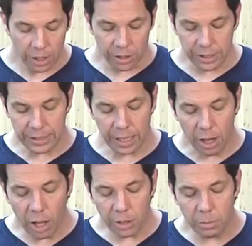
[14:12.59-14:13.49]
You can take
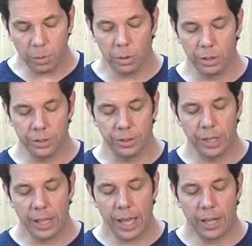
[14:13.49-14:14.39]
all your boards
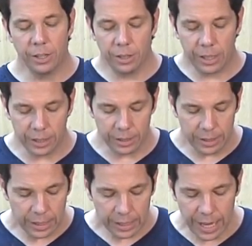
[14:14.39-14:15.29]
and you can
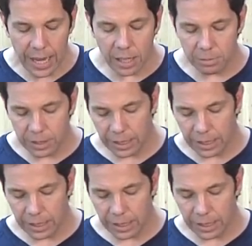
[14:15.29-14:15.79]
gang them